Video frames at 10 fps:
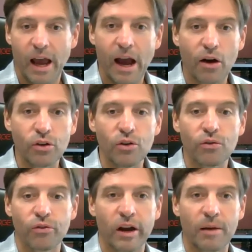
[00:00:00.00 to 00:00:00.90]
How you
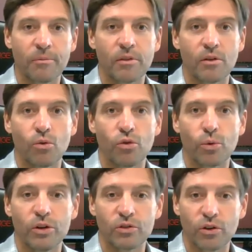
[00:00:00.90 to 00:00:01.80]
frame the
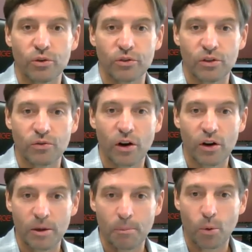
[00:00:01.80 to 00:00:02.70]
results is
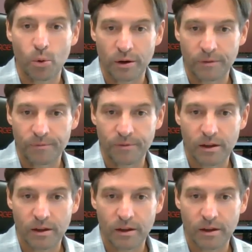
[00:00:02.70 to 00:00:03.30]
very important.